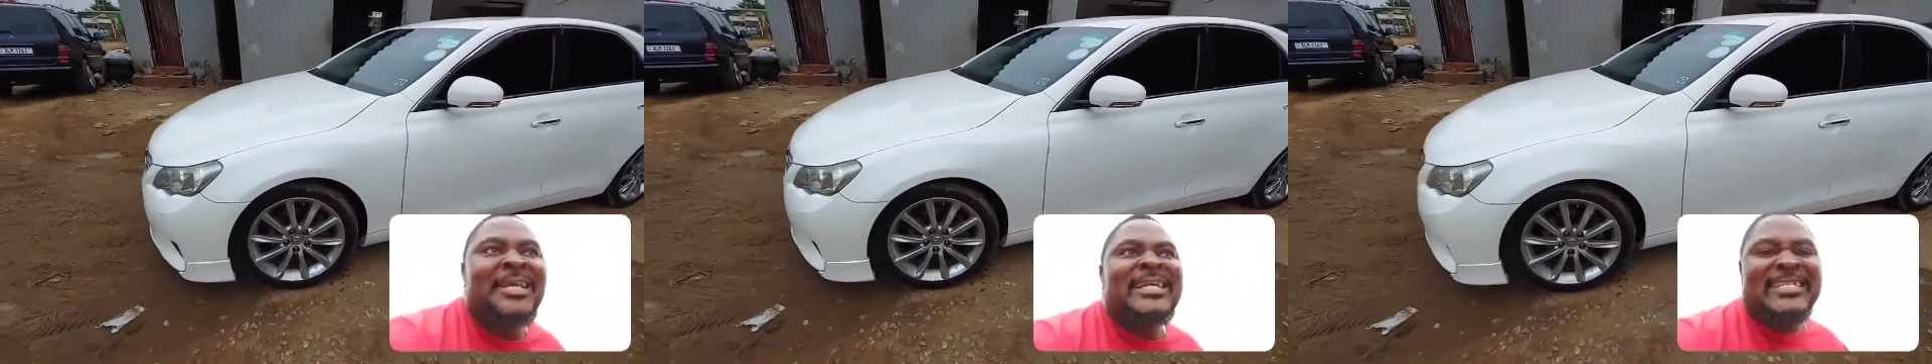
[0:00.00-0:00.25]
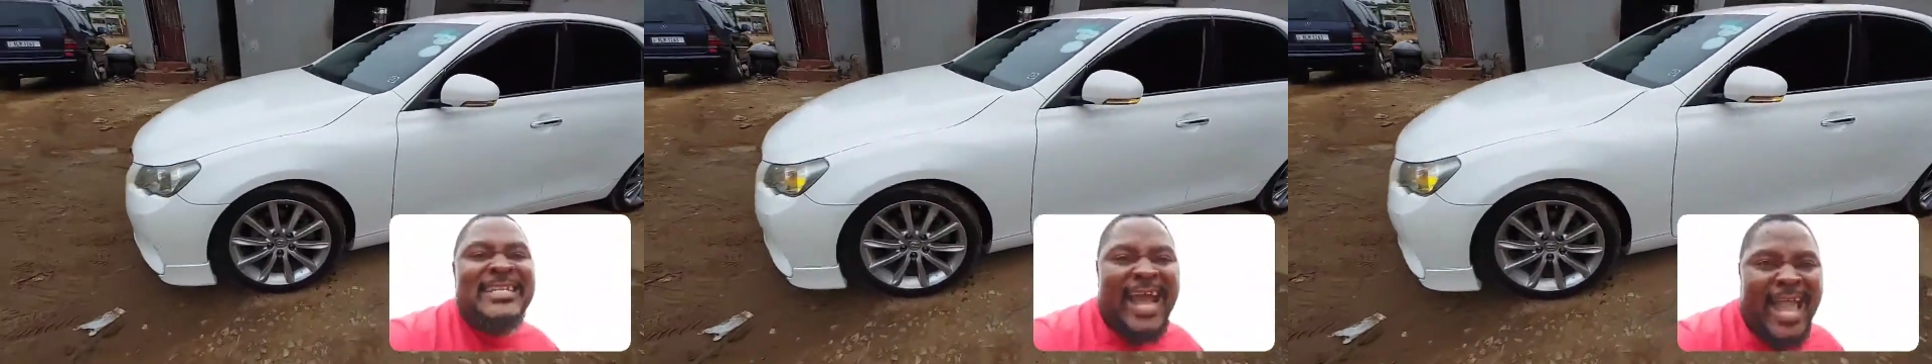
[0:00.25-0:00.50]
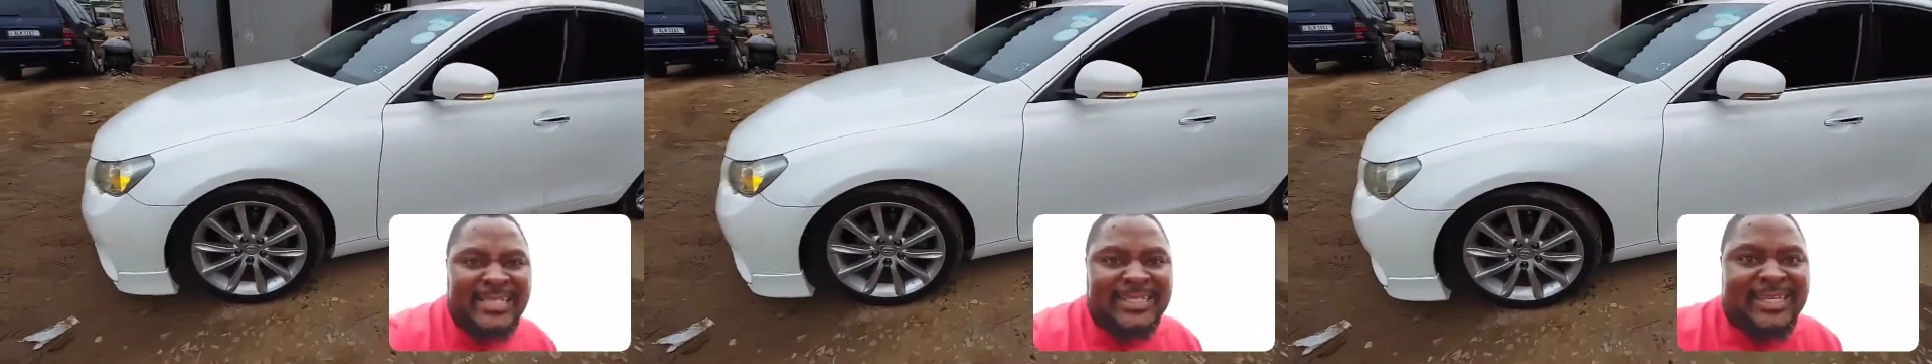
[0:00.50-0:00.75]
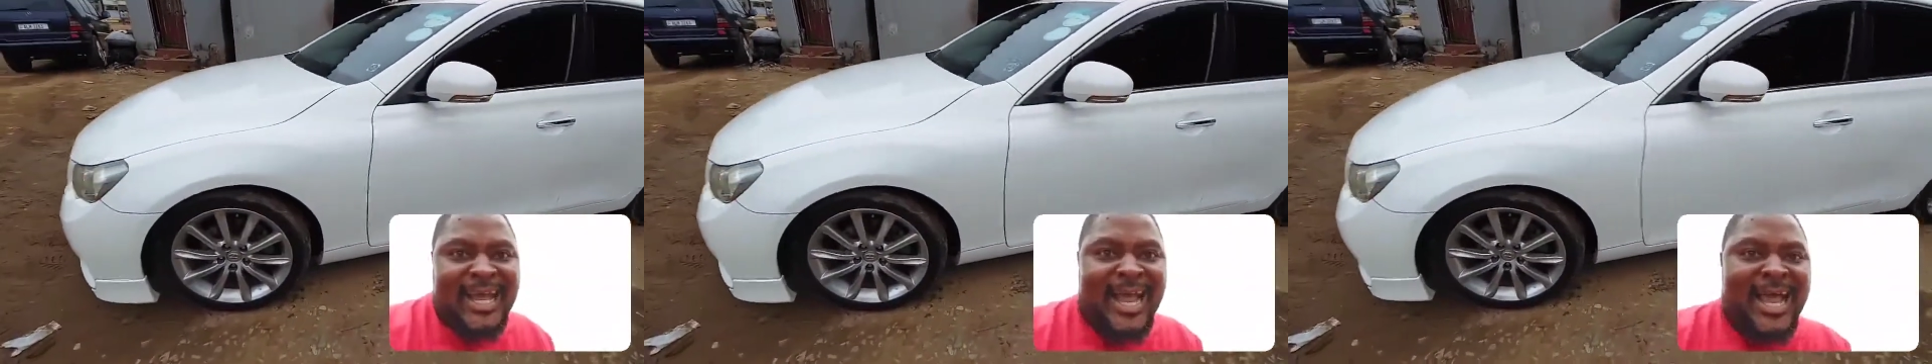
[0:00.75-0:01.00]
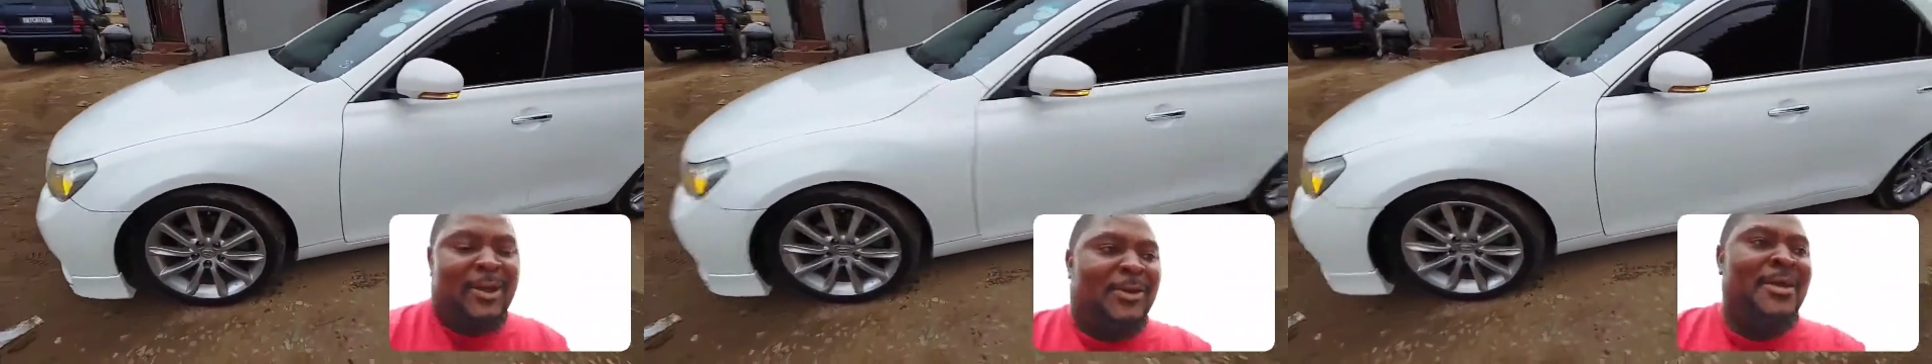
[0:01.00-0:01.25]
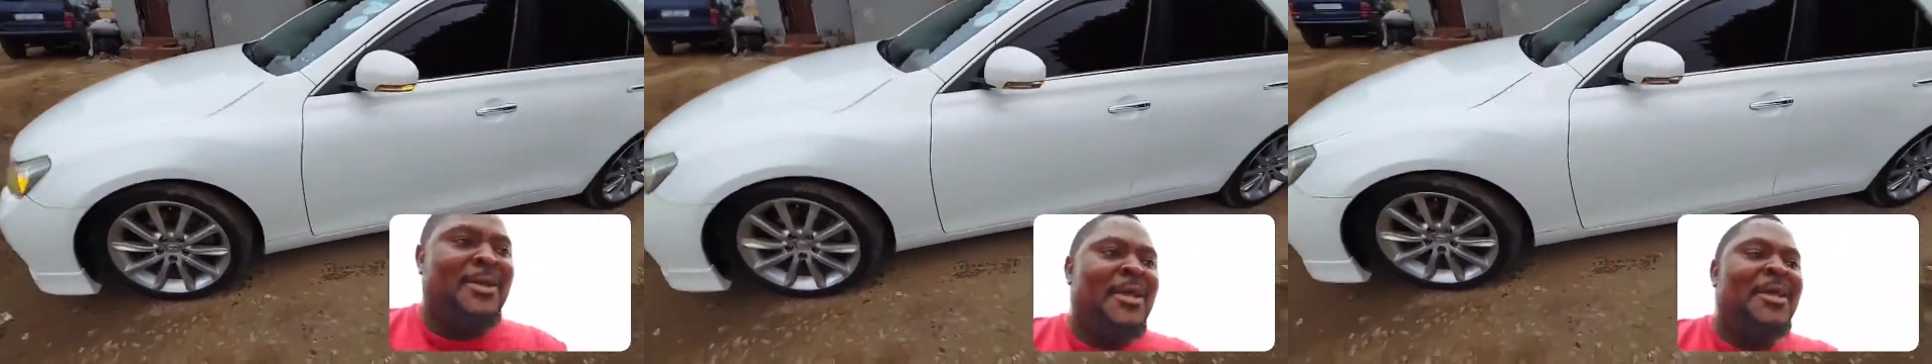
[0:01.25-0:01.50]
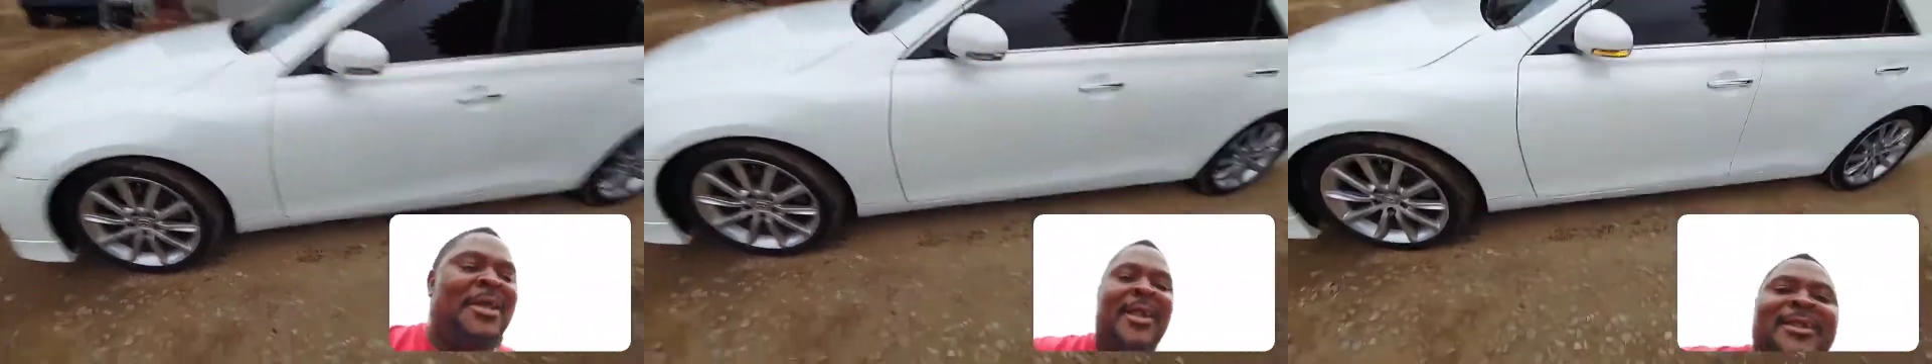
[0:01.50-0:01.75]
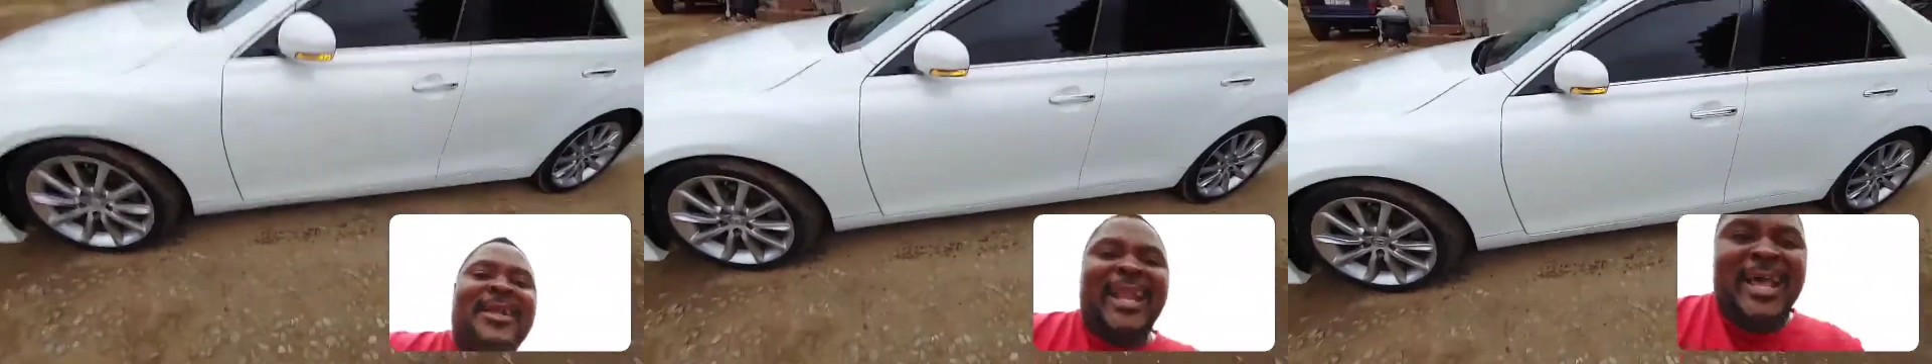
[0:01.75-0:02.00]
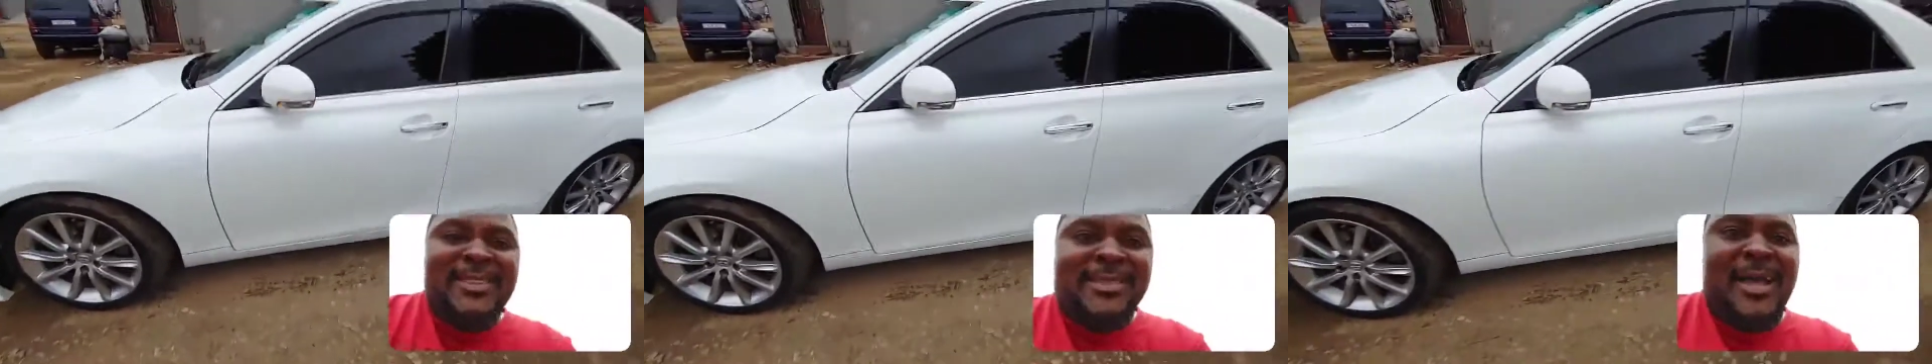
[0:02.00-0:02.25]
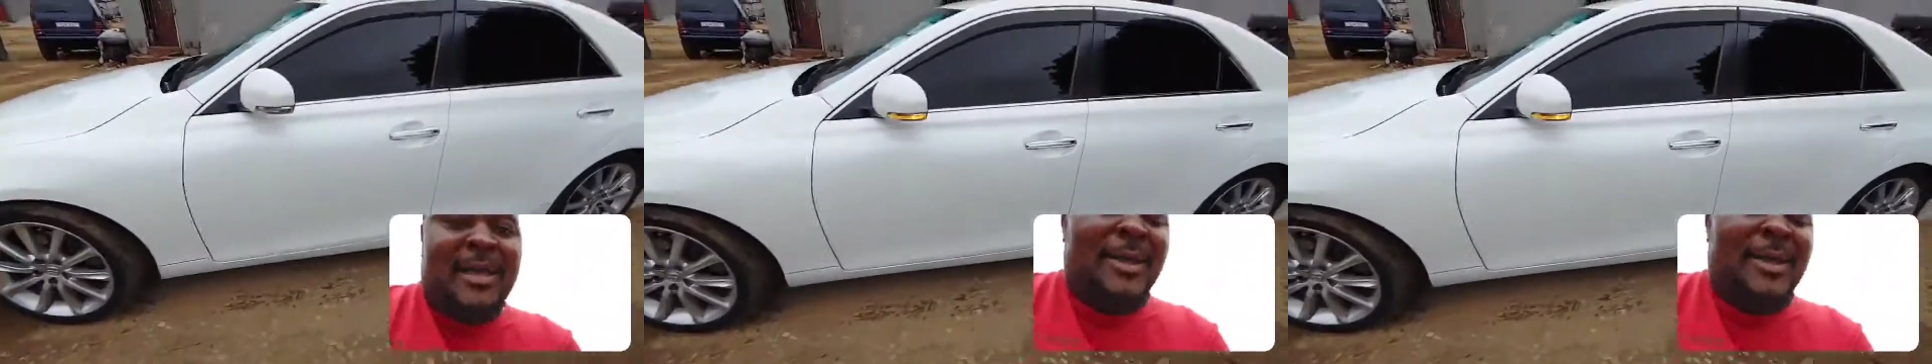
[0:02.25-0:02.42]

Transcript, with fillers: Nice car. Leather,